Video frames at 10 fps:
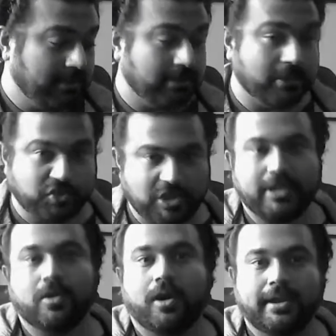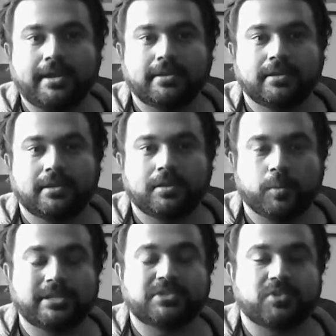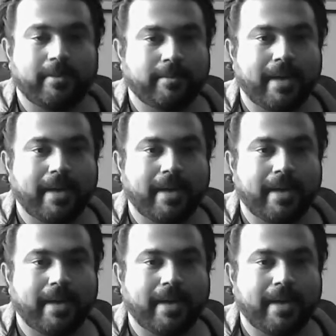the G chord with this strumming